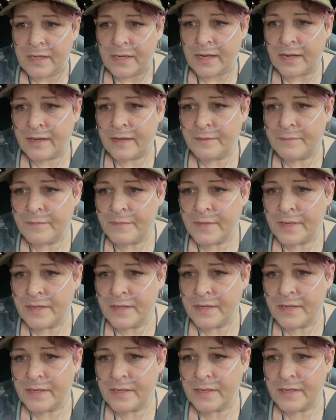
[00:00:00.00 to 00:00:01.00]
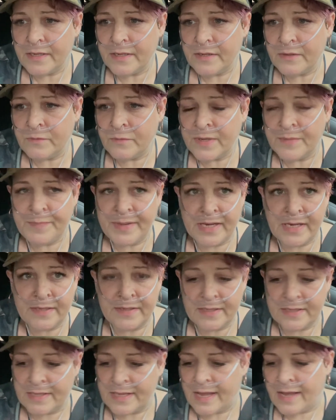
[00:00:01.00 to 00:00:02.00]
We're bigger
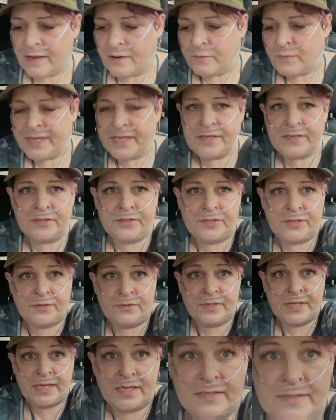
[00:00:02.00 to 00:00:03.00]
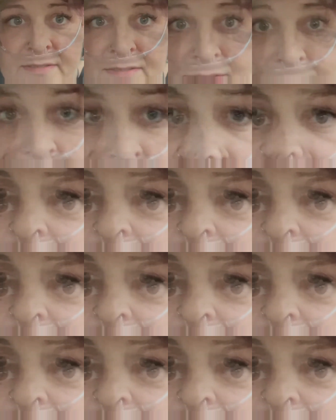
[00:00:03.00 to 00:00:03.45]
than that. We can do this.